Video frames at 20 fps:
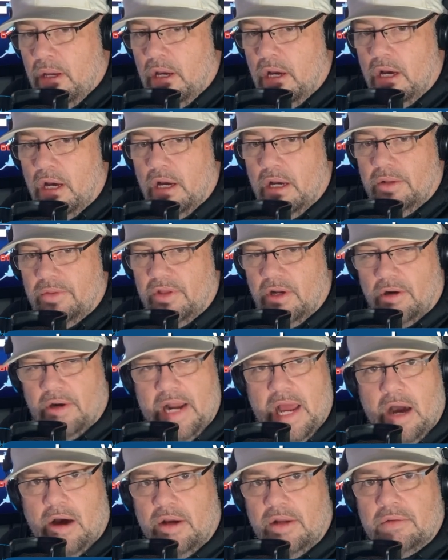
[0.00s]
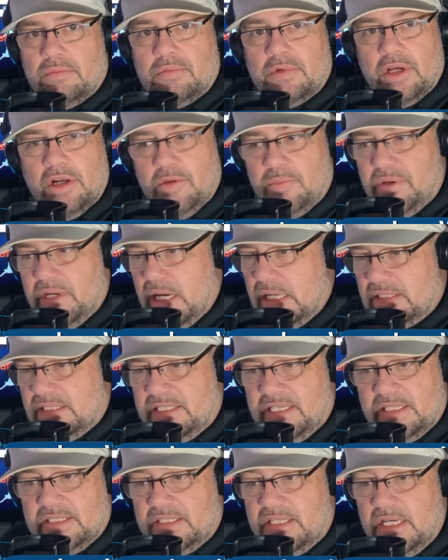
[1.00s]
they're now going to be at
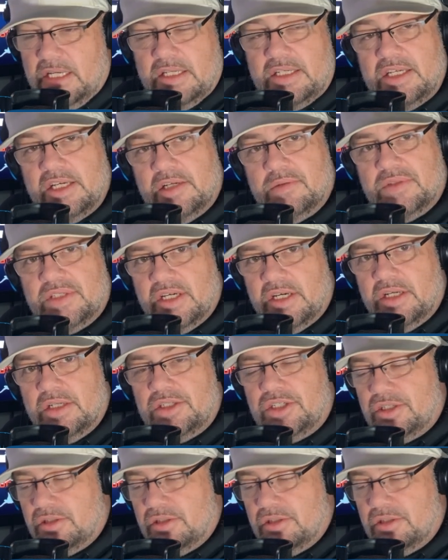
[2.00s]
16 teams each,